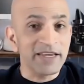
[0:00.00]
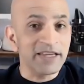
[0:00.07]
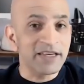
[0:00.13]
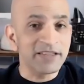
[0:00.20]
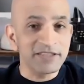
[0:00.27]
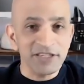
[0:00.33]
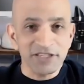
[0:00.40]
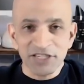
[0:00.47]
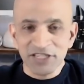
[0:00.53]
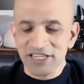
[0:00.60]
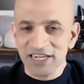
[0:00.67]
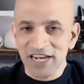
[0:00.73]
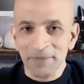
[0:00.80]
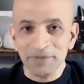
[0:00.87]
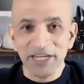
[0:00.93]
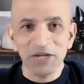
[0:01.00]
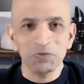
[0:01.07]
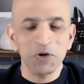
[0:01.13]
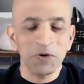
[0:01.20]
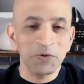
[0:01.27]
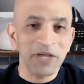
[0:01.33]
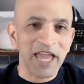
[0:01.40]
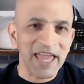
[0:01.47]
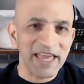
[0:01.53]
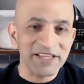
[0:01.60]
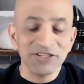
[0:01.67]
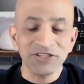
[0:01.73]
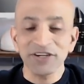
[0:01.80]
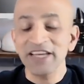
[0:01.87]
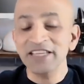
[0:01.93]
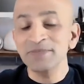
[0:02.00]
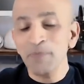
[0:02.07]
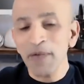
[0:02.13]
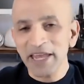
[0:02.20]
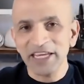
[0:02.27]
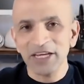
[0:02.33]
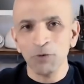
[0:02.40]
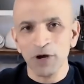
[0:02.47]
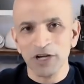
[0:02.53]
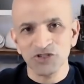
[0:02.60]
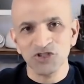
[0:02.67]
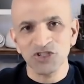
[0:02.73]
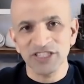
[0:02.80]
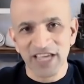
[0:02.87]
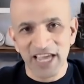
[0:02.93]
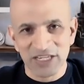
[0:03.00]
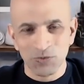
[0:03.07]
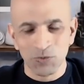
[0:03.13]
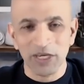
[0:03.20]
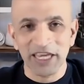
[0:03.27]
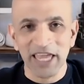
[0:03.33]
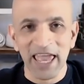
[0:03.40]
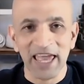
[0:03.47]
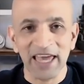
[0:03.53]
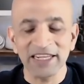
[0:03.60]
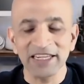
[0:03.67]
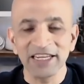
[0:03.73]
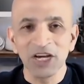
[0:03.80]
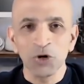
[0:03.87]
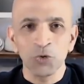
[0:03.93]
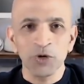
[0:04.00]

This is an update where we answer as many questions as we can.